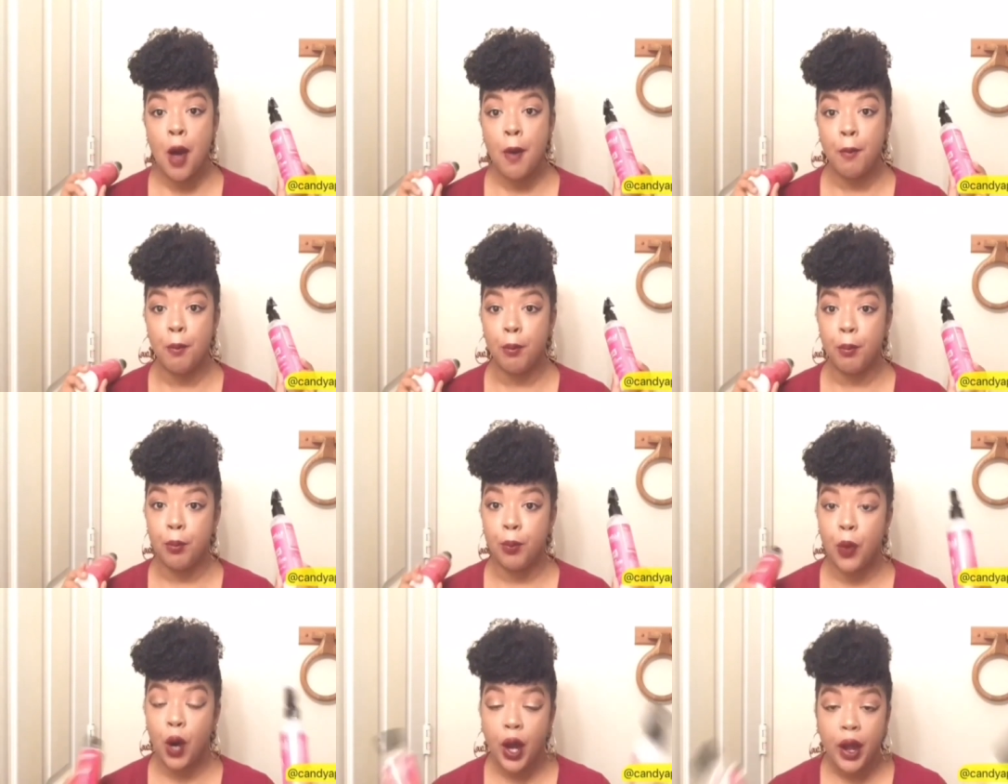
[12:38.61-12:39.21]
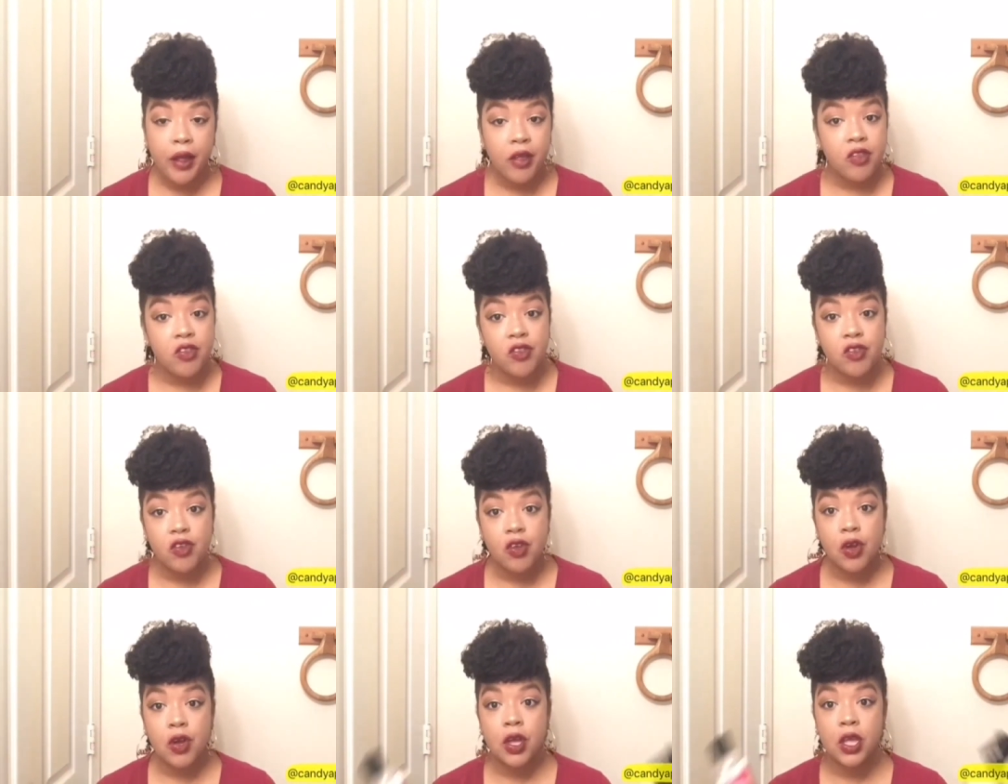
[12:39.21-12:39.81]

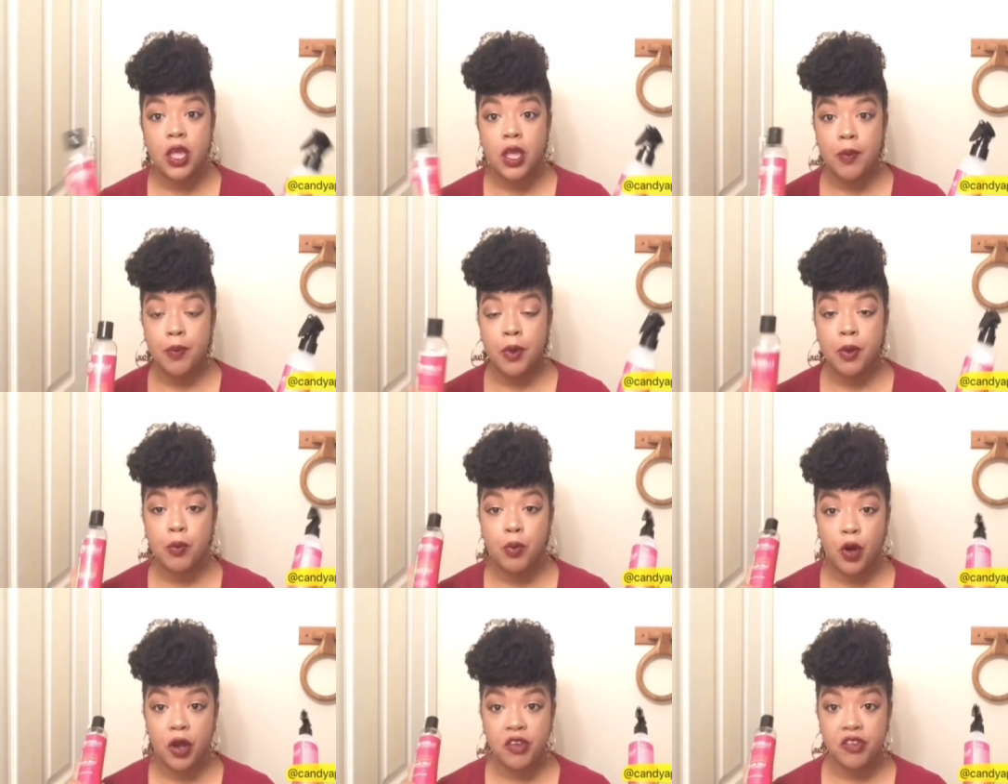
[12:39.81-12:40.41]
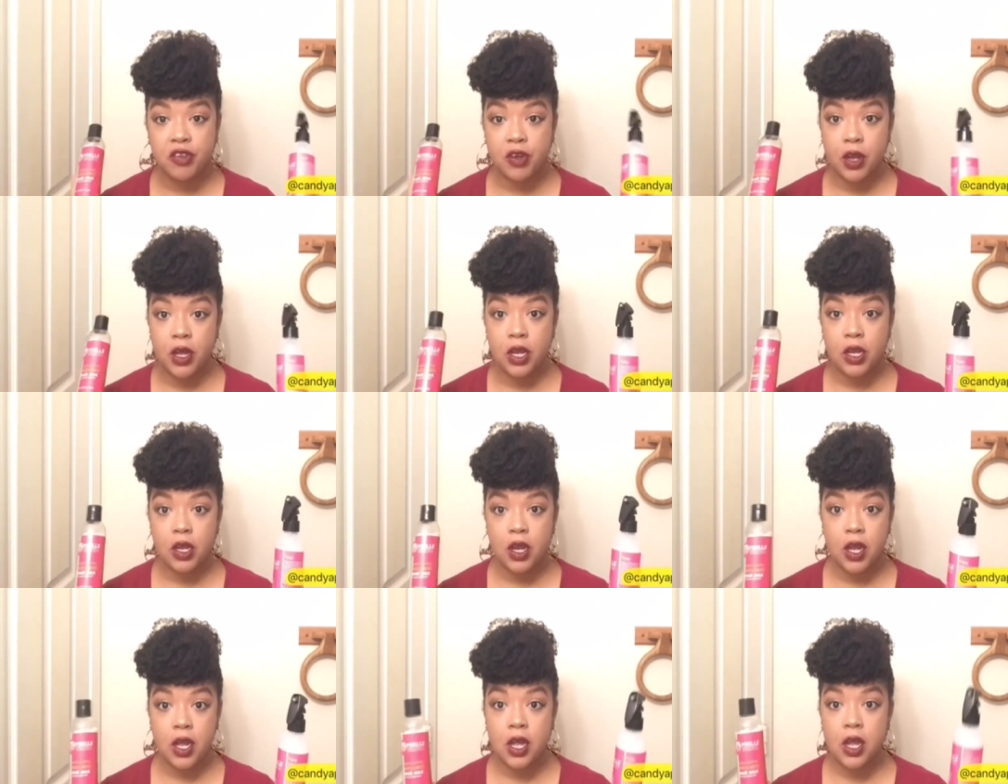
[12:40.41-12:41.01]
moisture keeping moisture
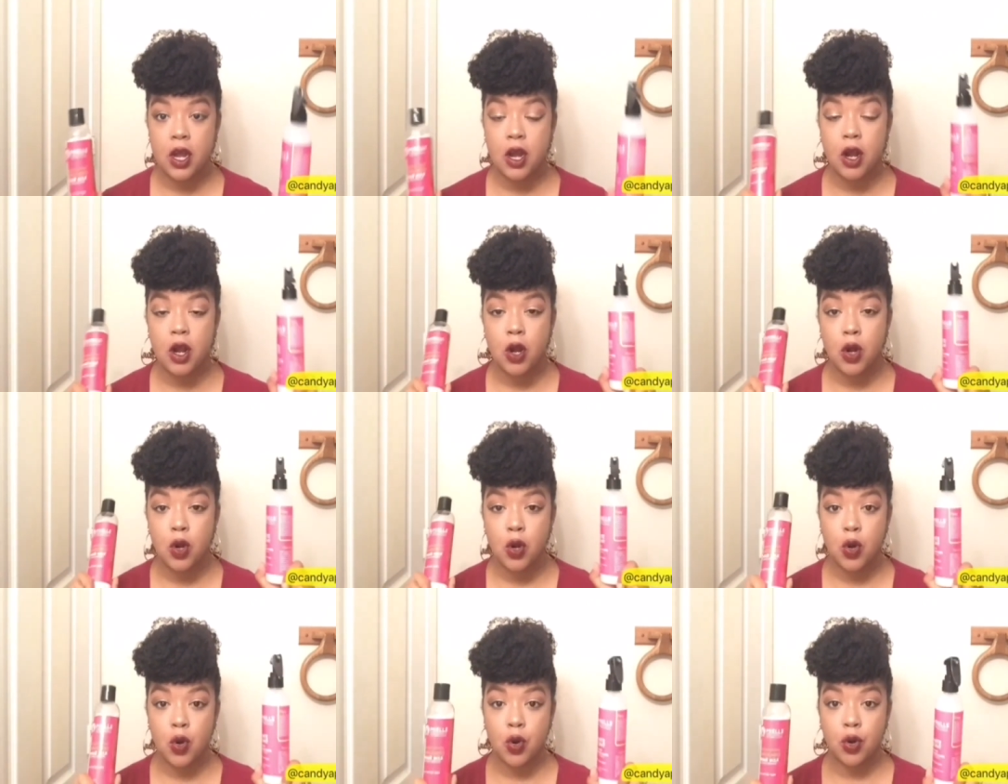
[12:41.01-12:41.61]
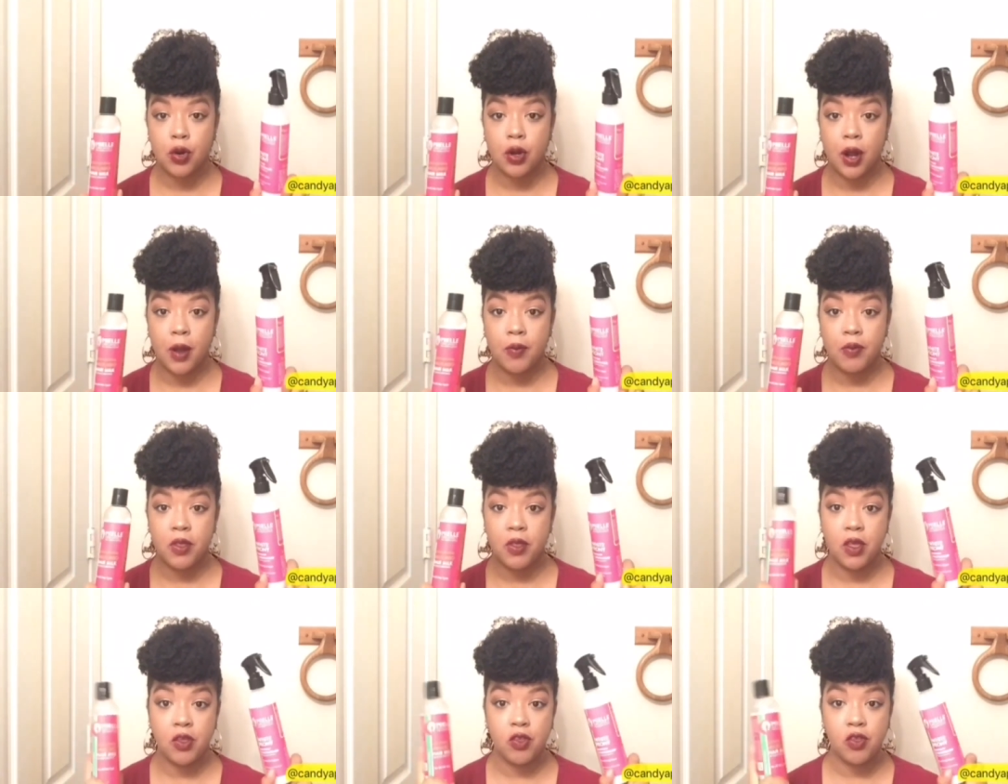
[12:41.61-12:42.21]
in your hair go
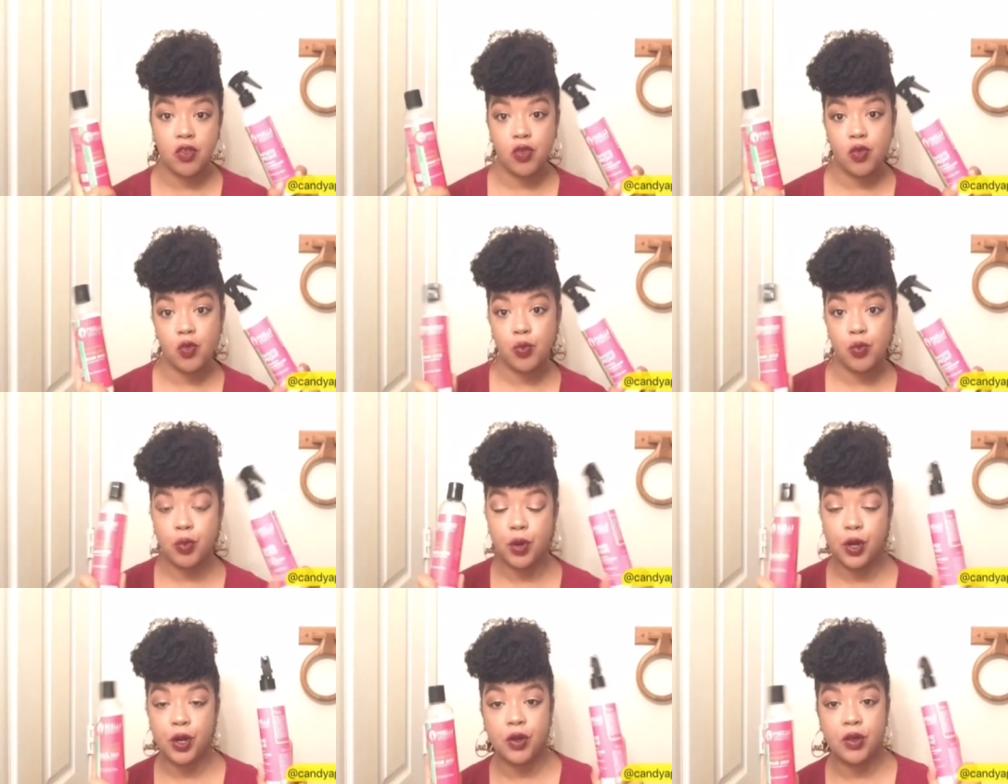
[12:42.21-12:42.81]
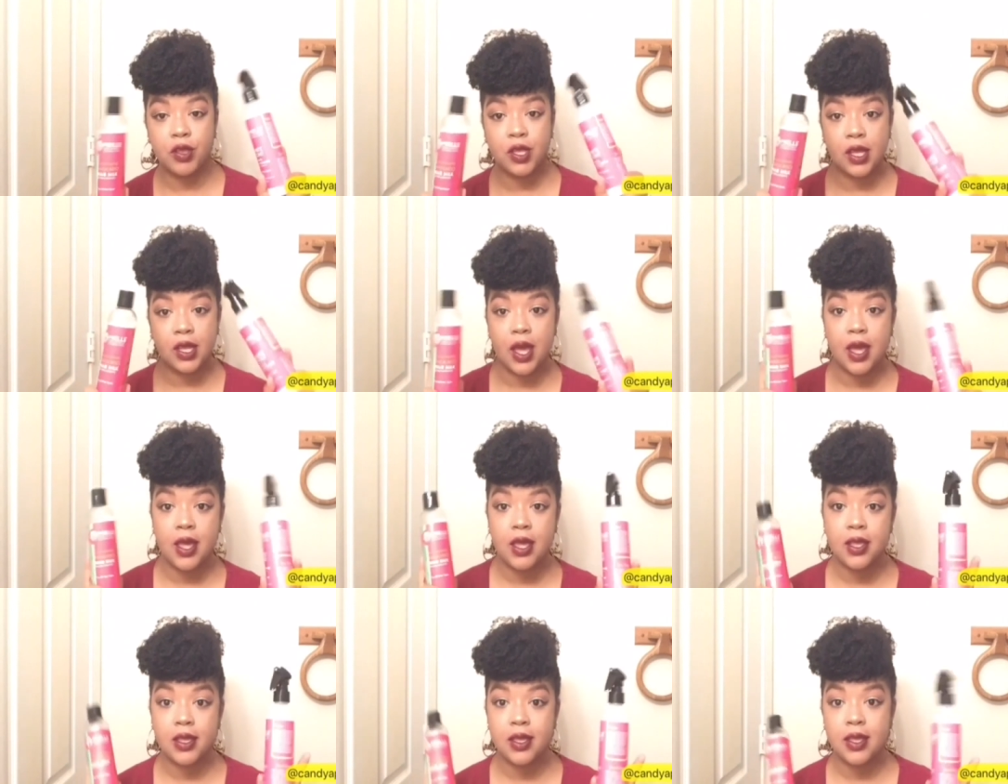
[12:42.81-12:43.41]
grab these two products
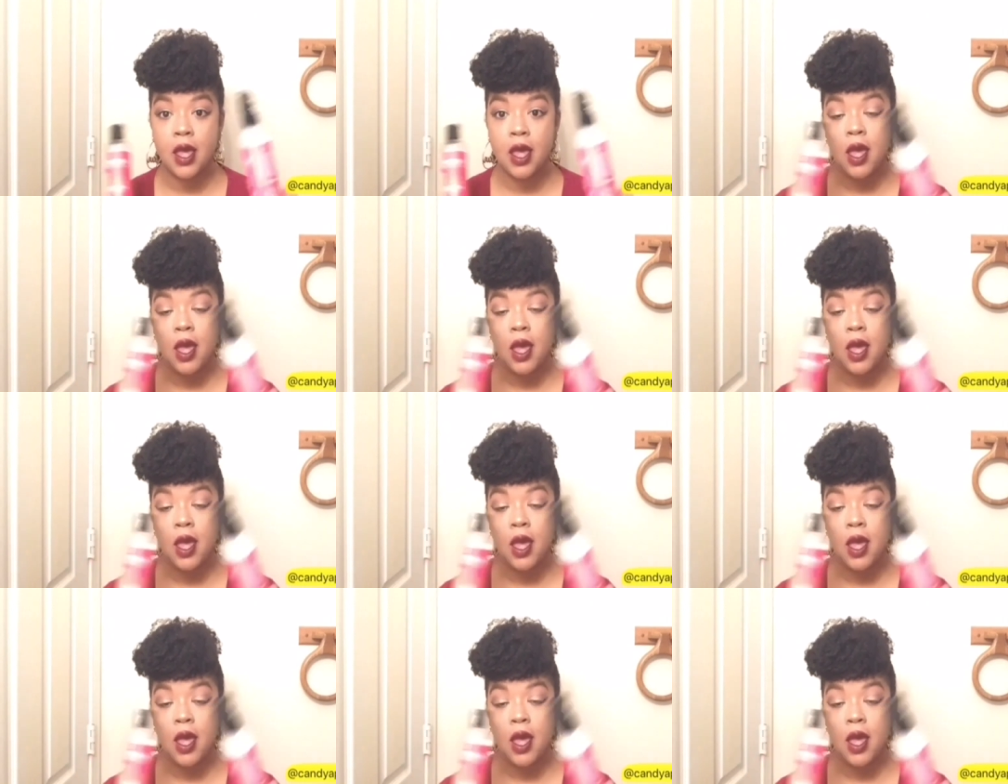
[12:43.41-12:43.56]
guys